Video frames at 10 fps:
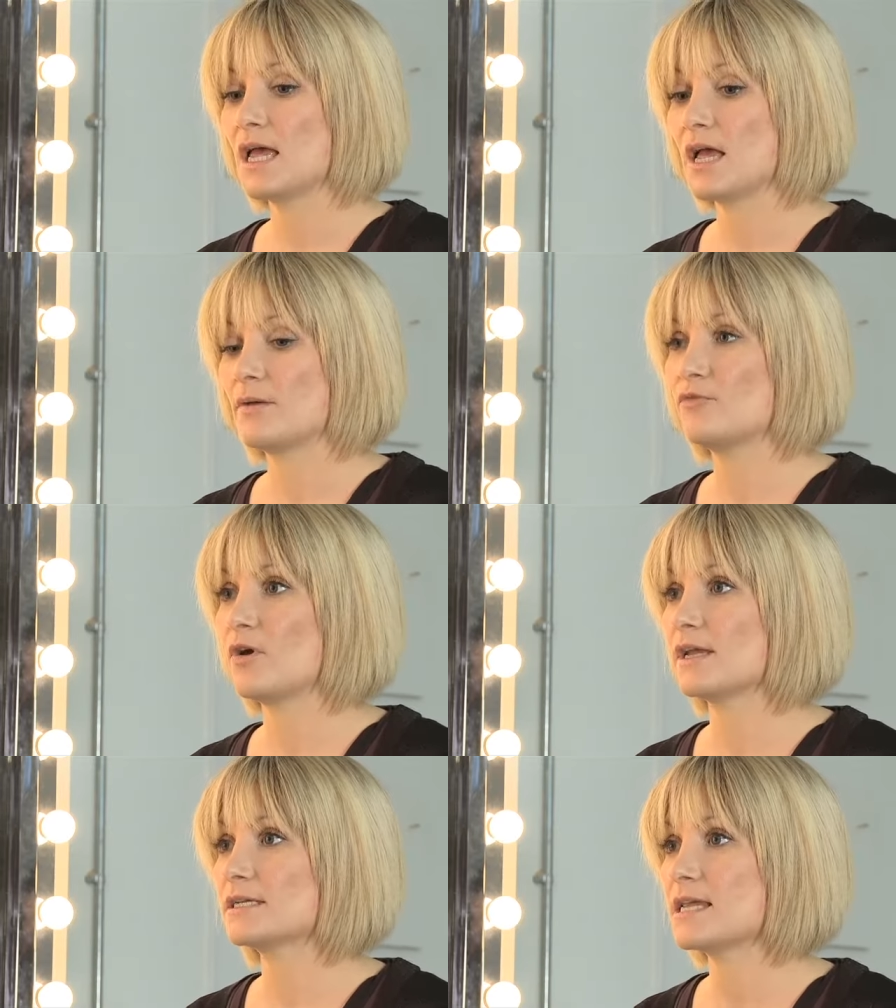um,
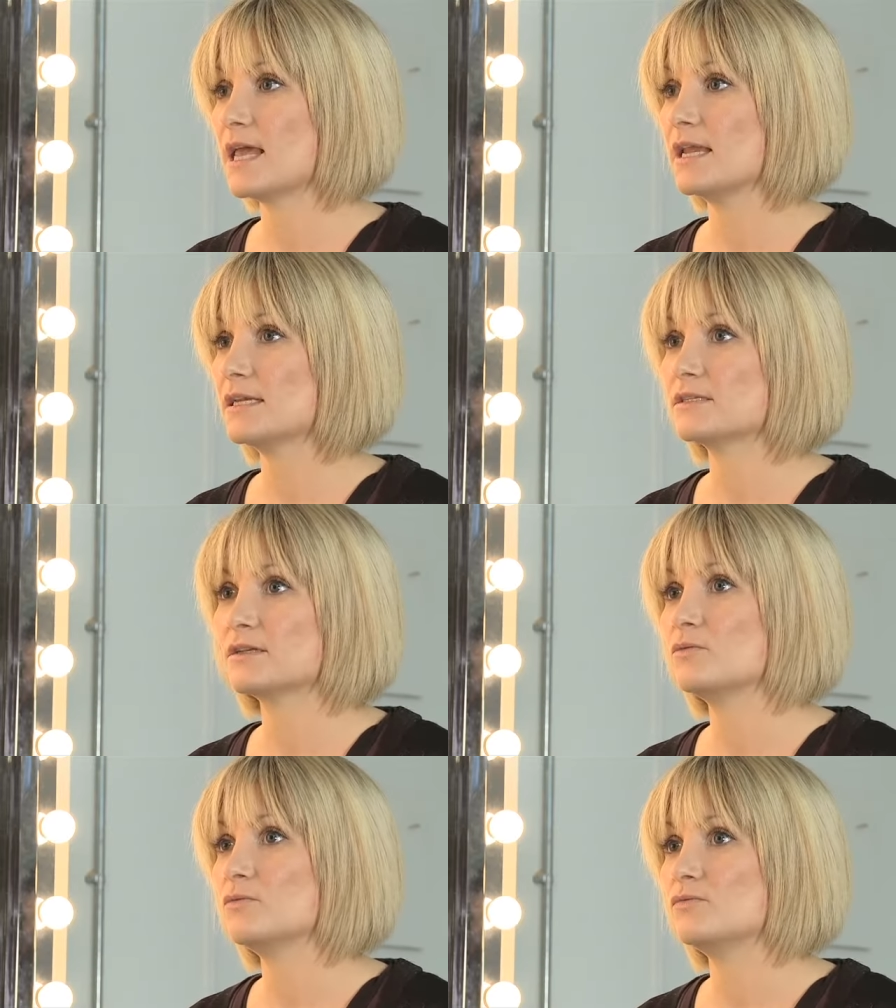Roaccutane because
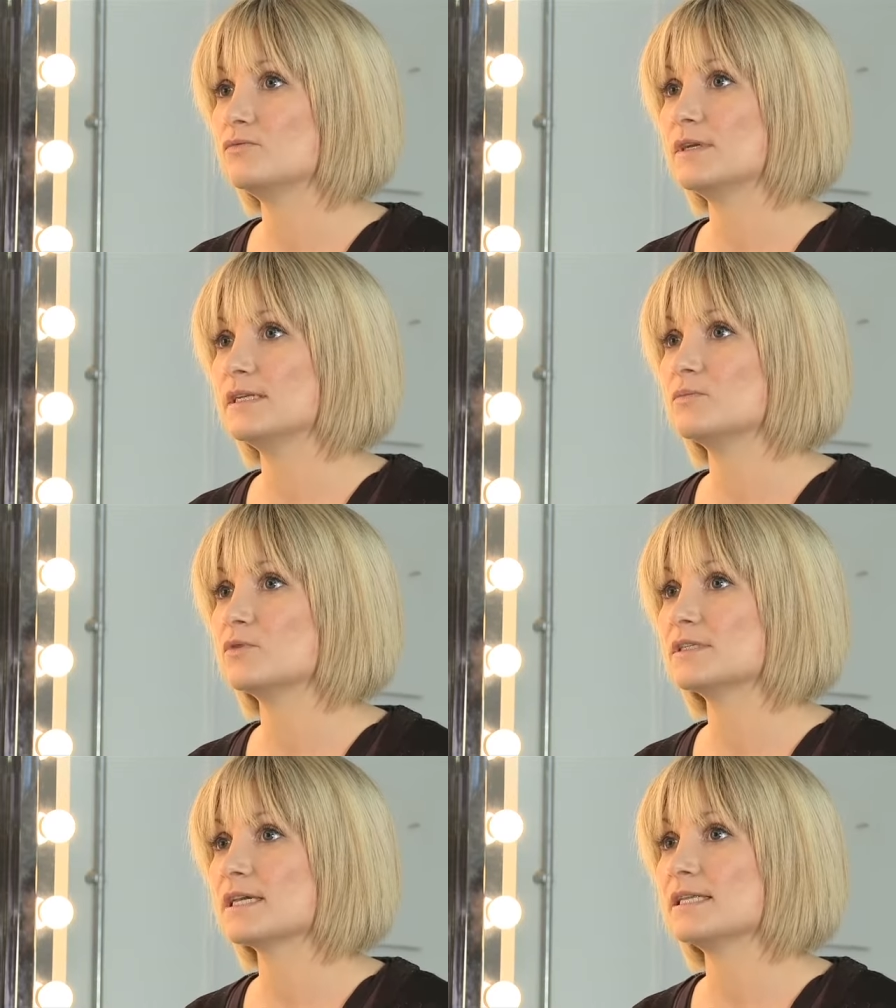I really didn't
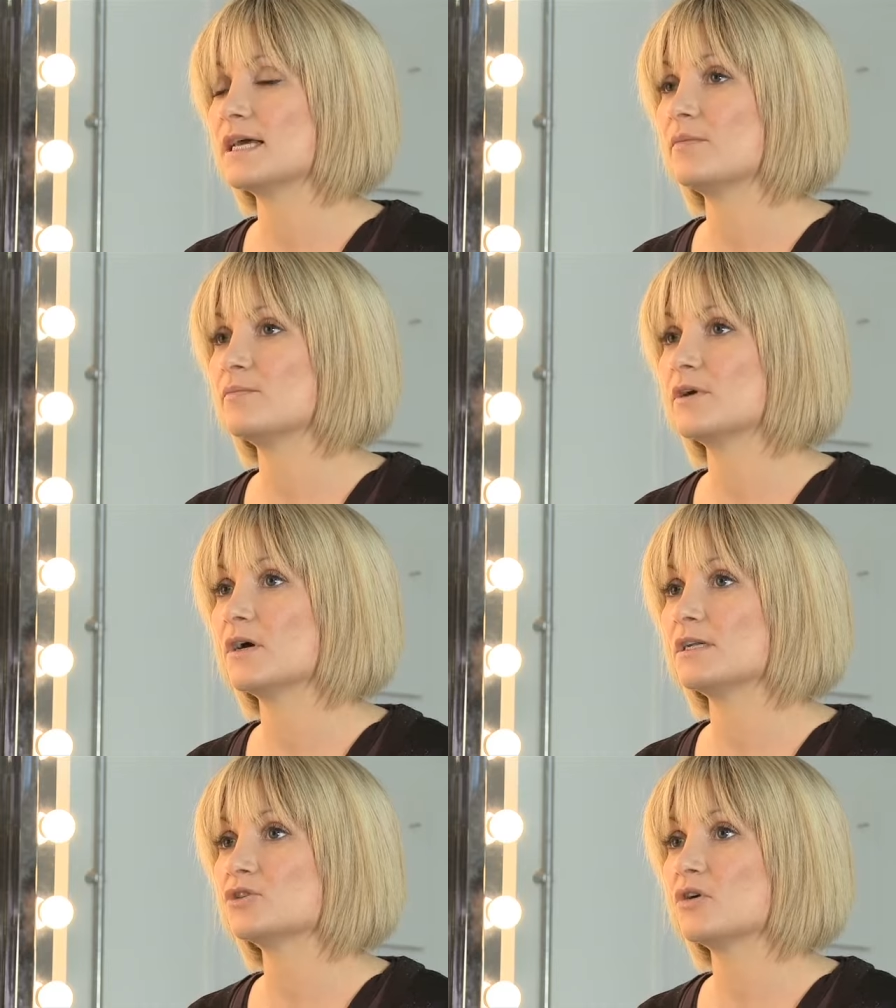want to take that but
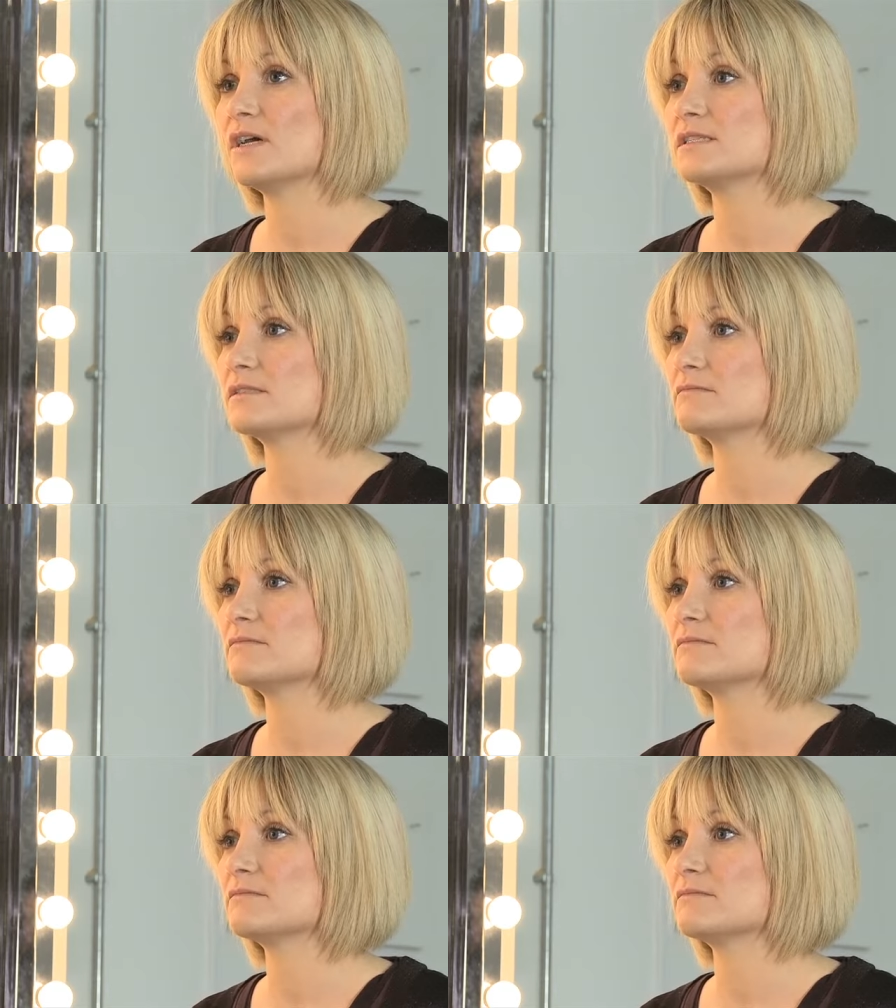I tried